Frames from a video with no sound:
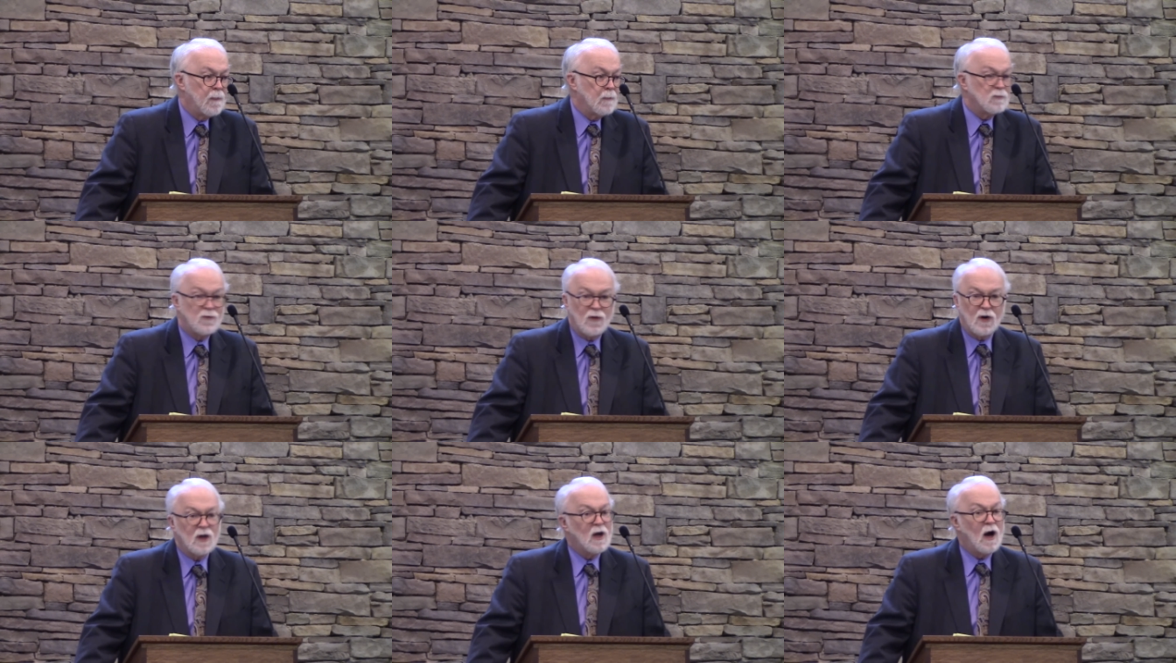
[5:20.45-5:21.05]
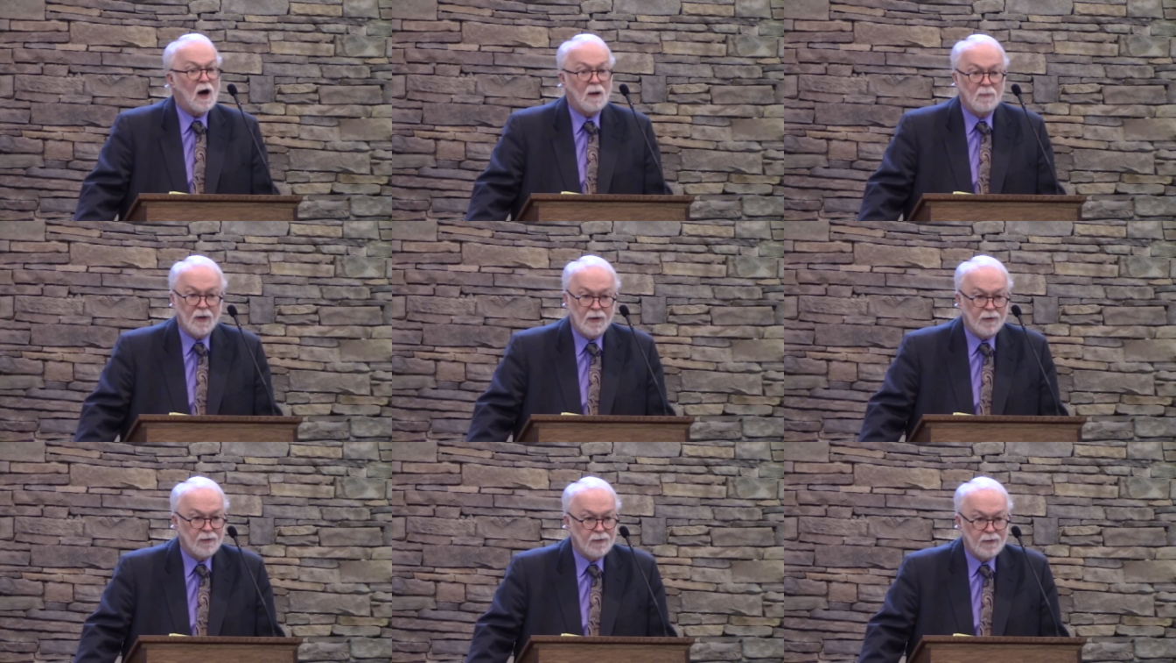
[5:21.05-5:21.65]
It was very
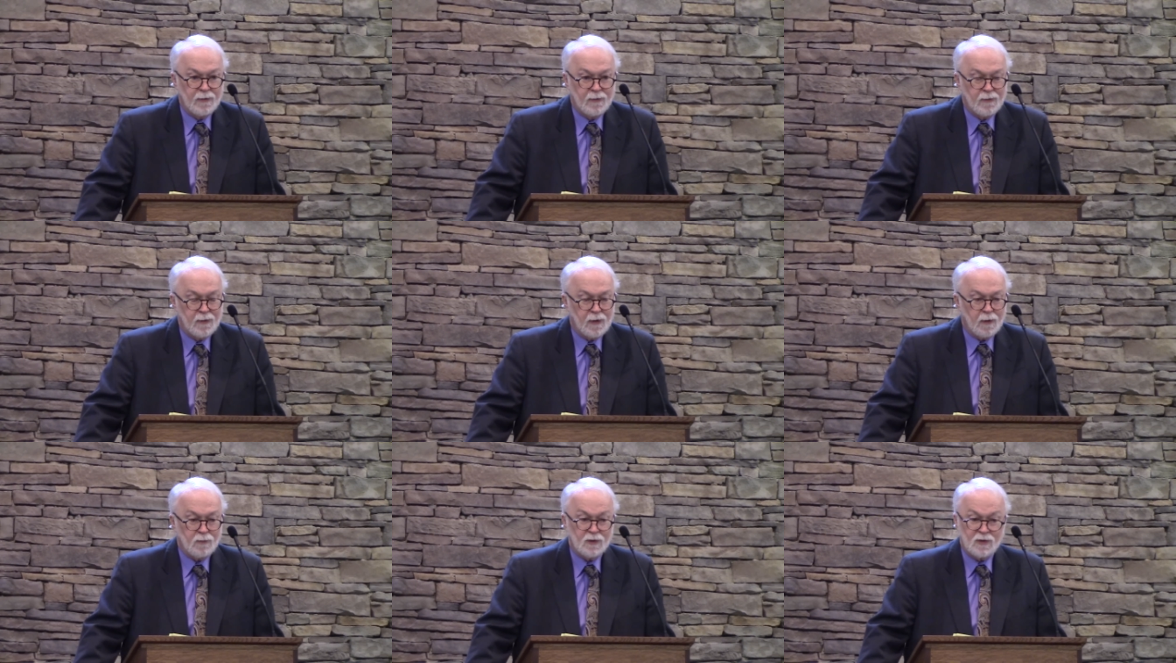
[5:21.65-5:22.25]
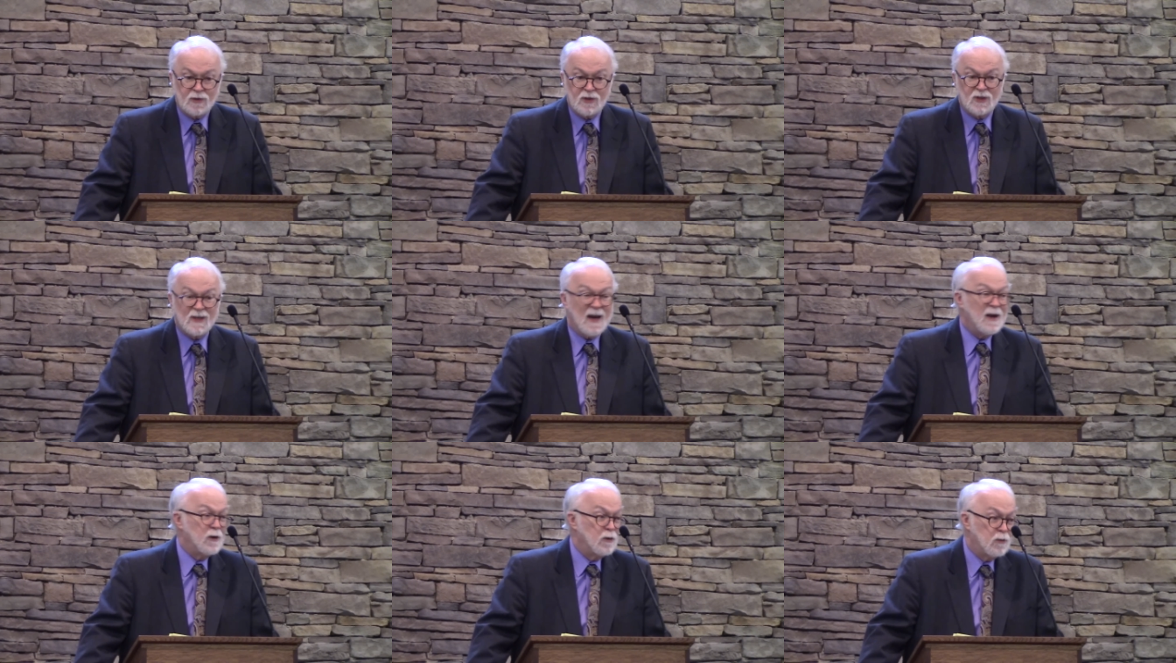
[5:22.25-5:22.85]
common. It was the
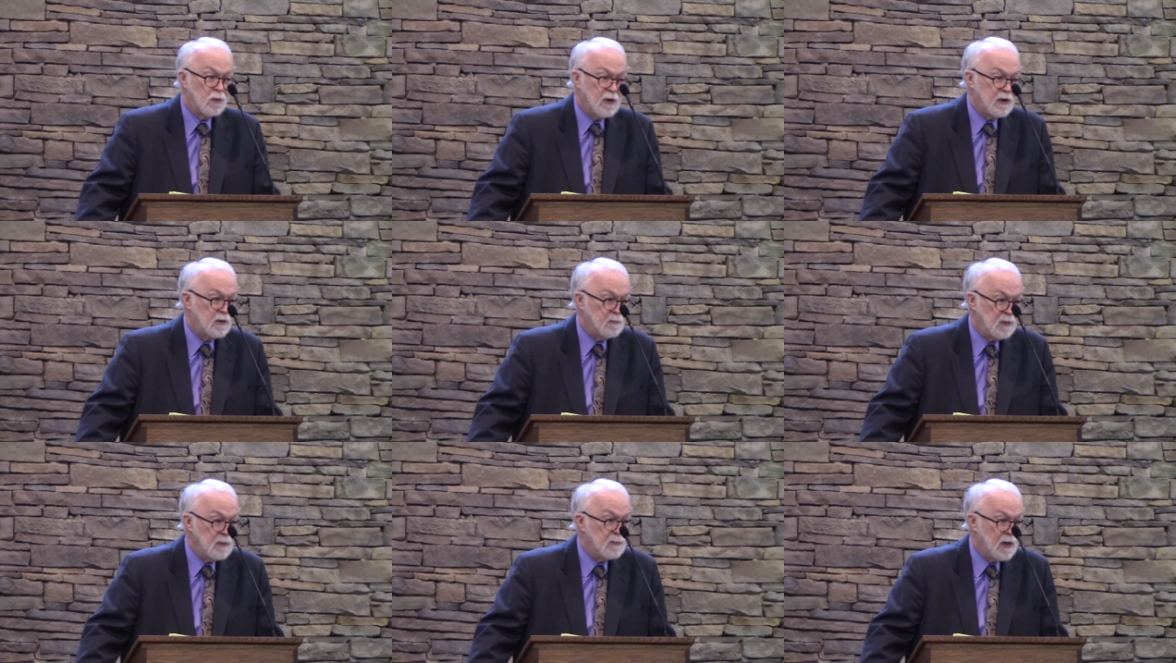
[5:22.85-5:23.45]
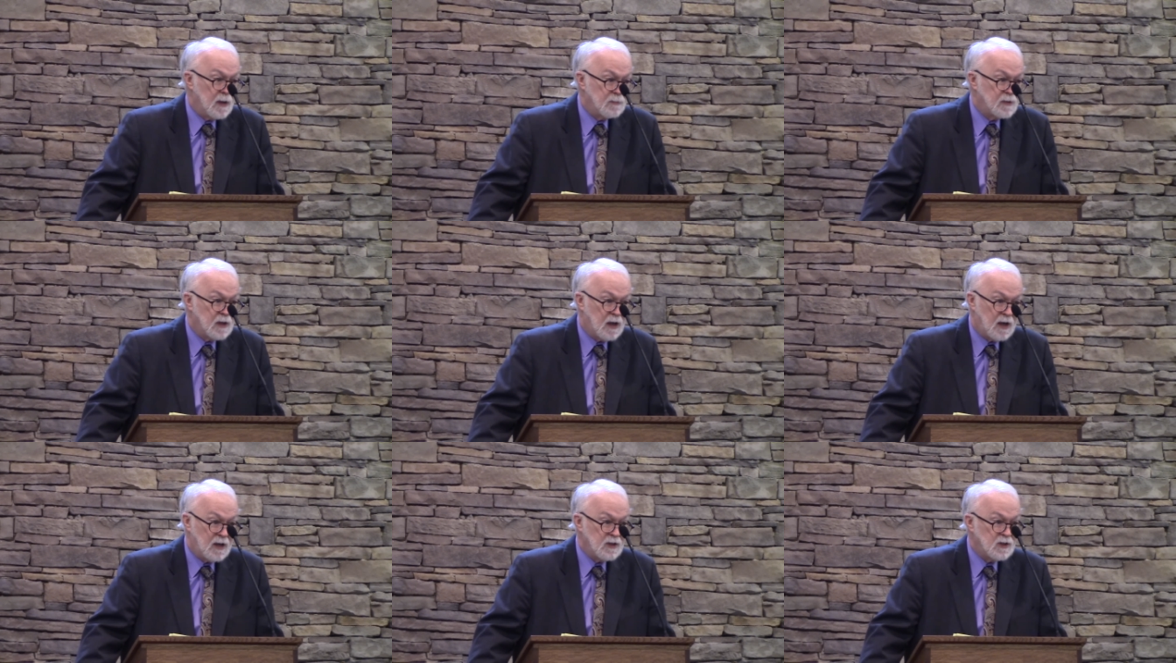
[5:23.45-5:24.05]
standard way to be
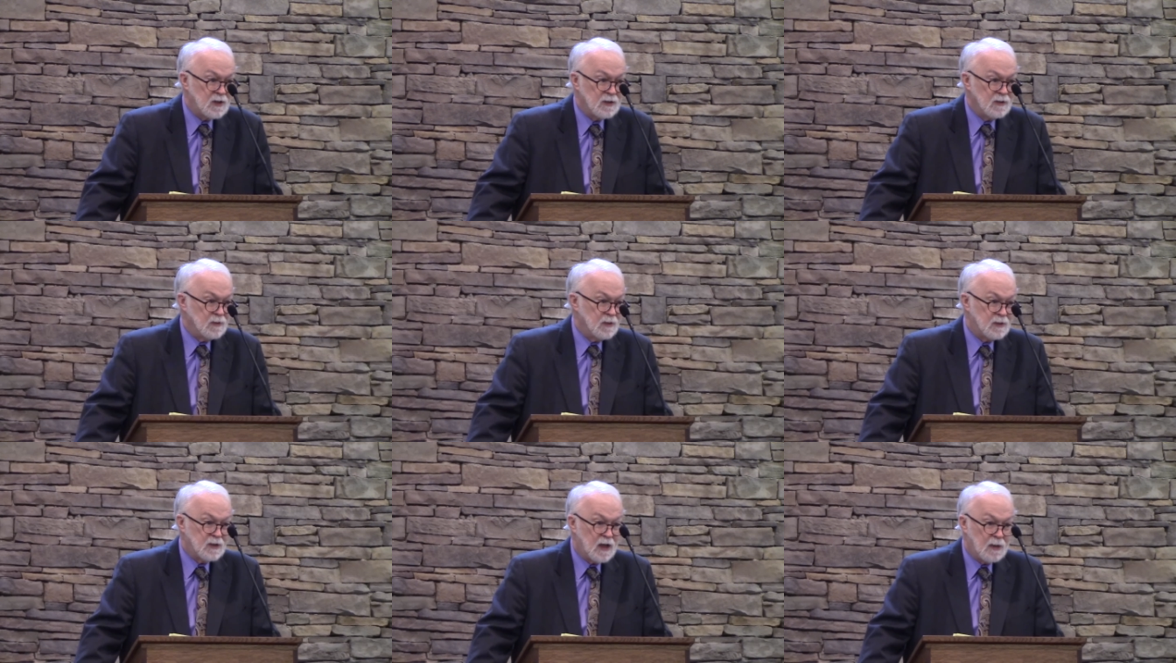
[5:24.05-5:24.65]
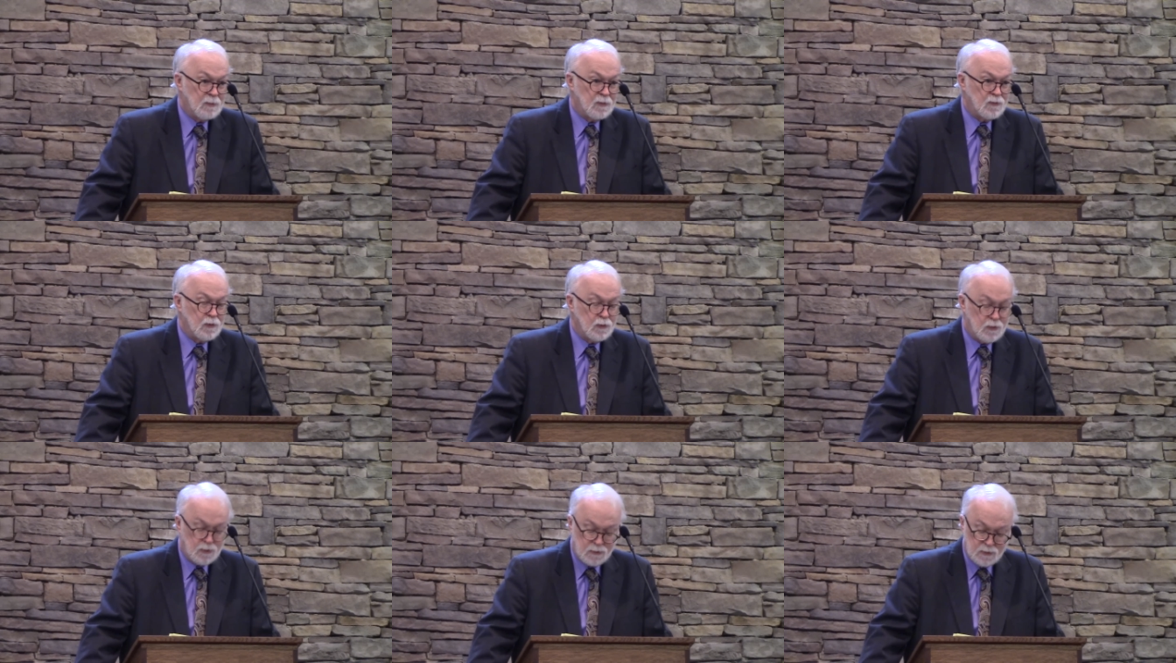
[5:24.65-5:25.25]
baptized in the time of
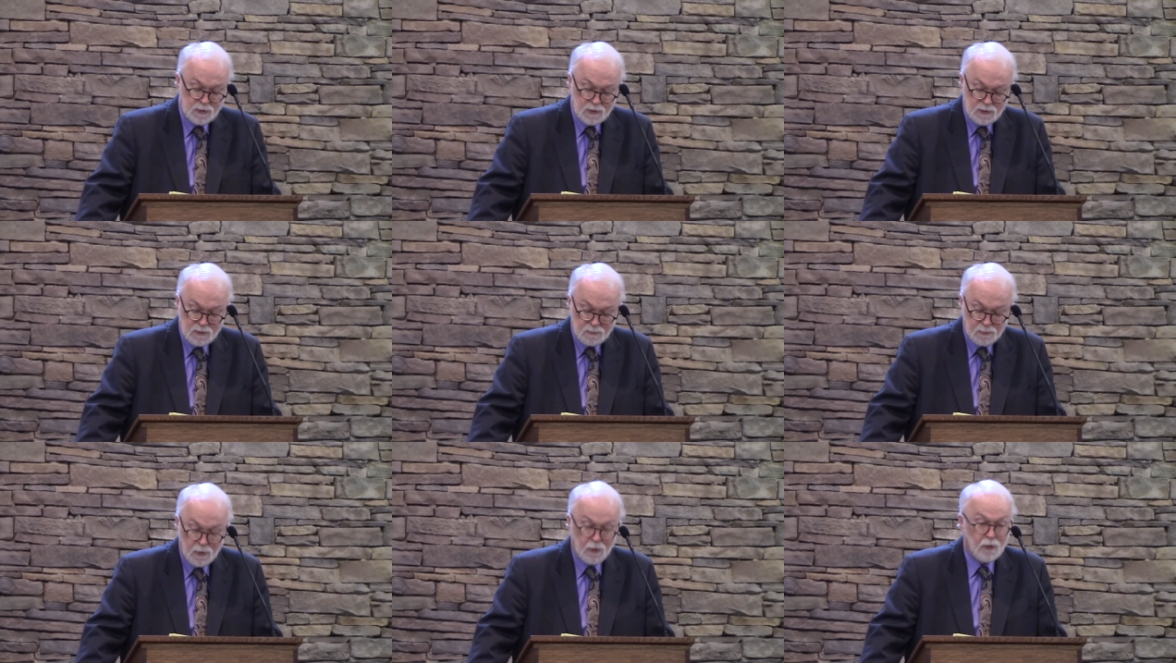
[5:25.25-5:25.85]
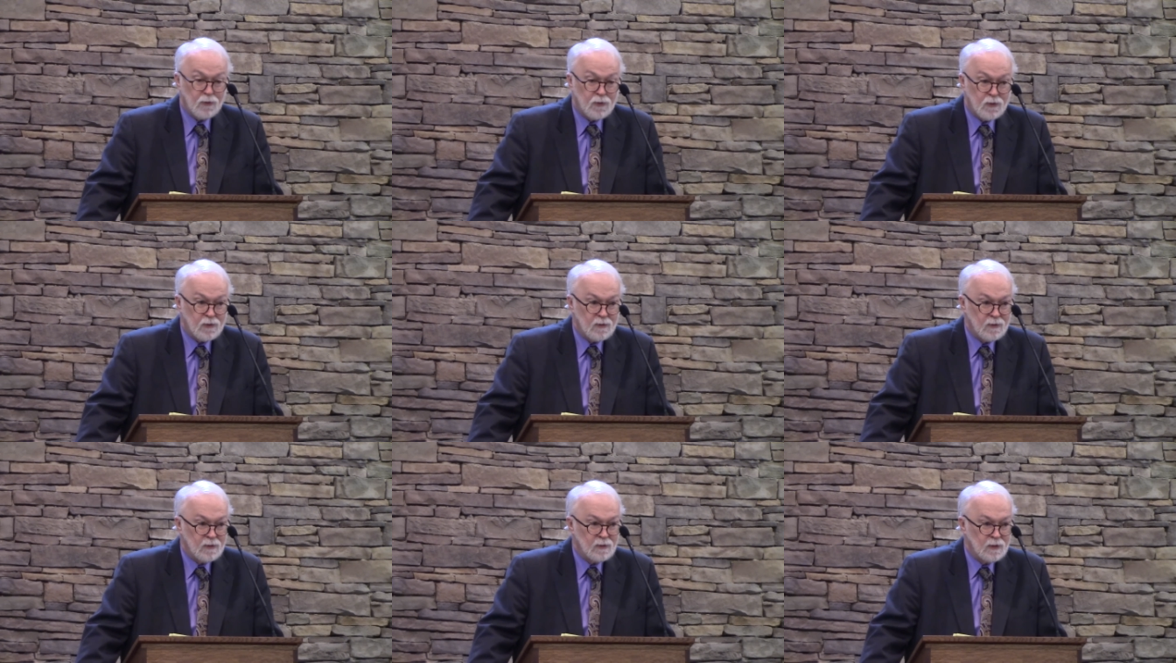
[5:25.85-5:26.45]
Luther's
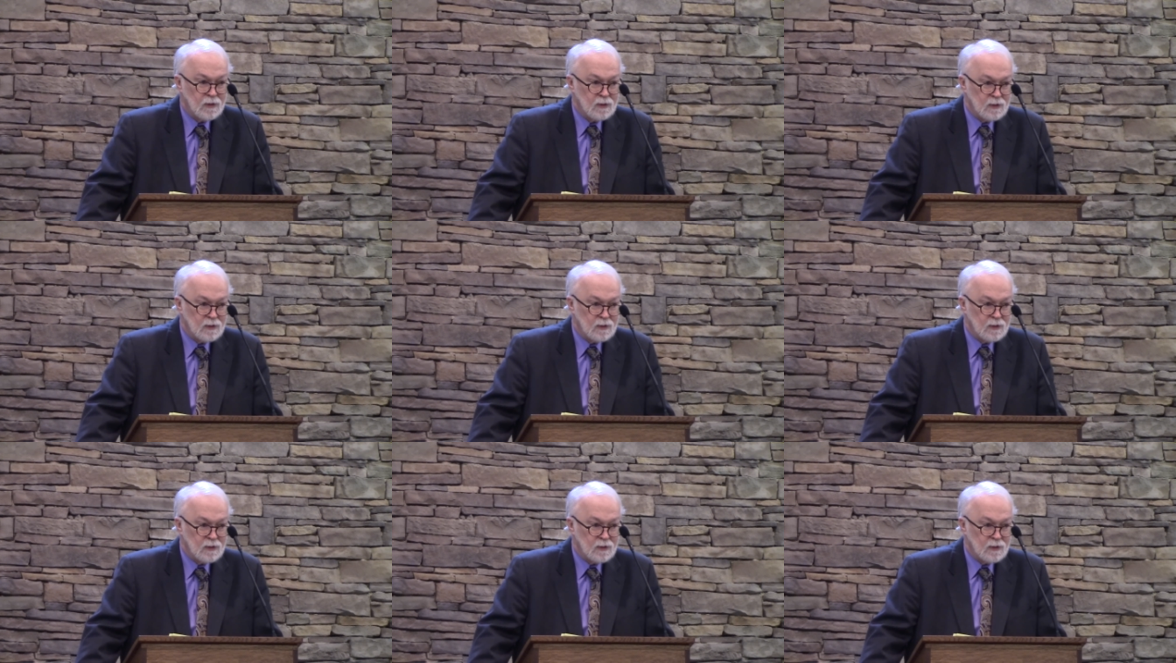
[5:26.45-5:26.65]
birth.